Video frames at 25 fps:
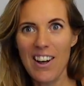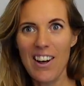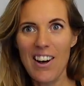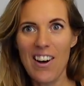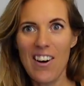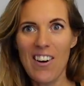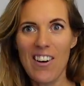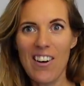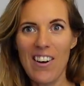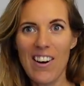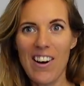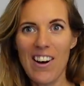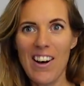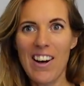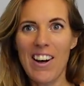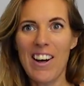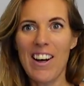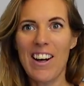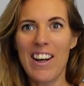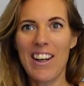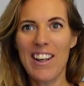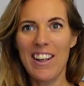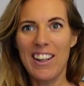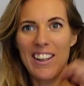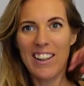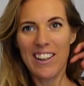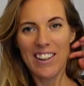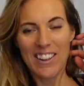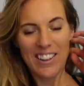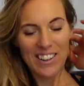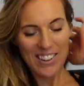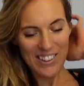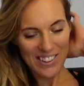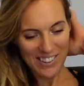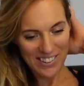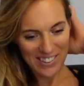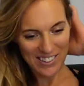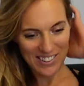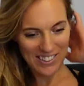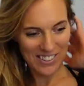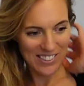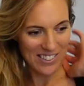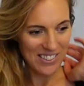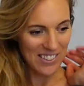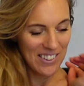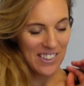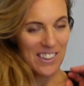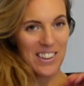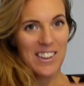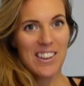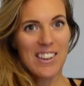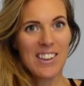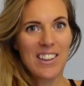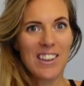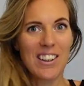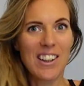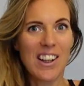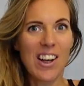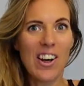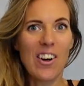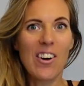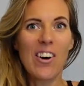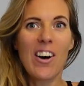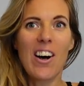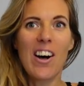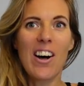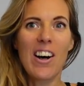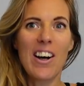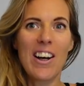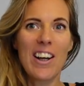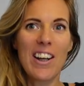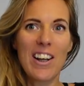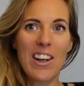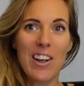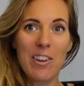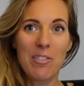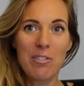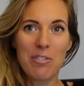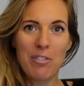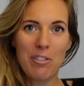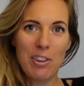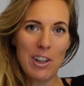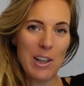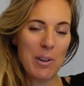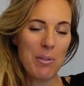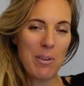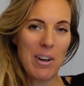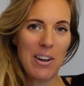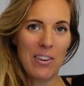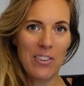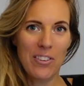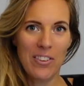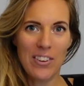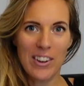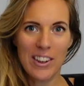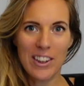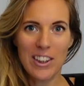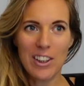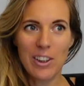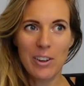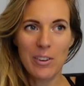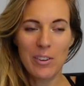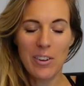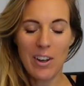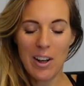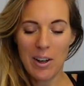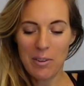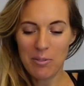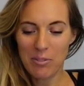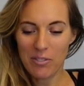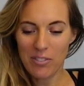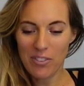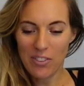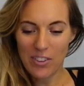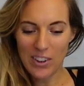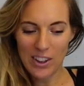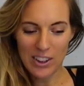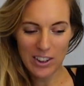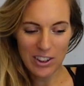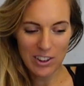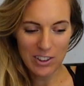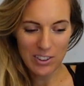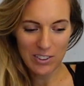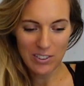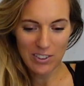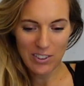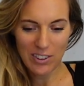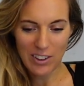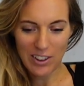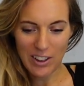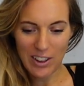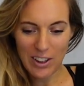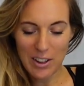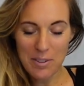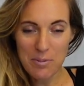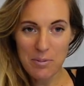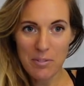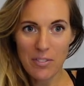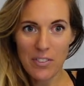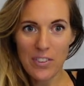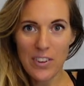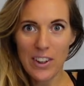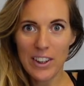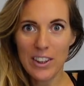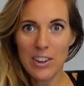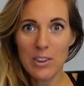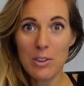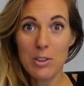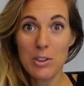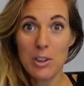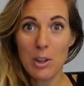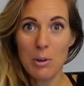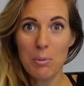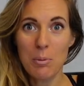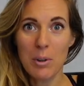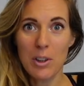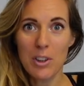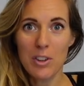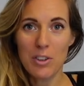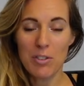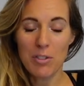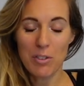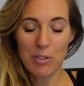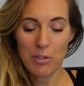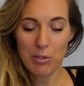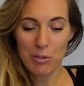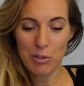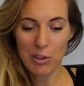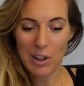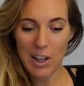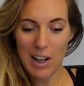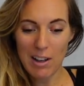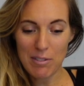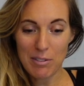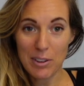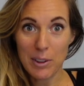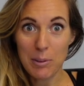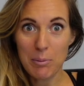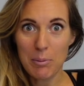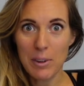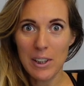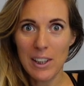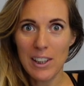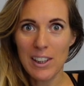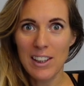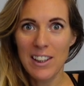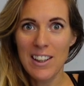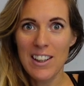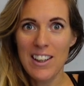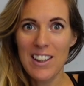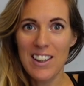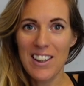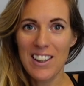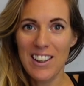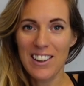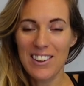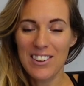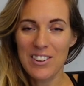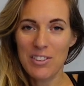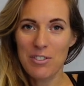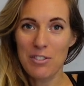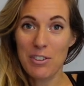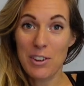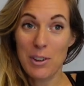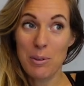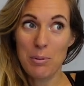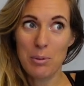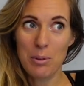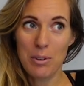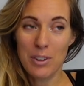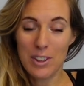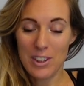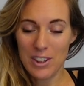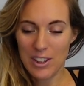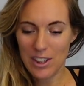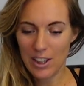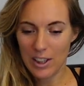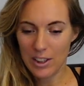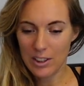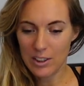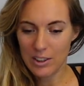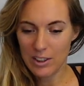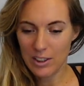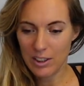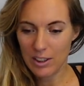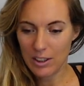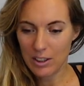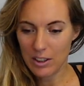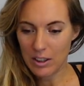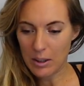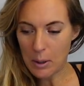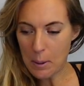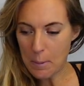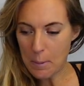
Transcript: Oh, hi. I'm really well, thank you. Thank you so much for having me. Really appreciate it.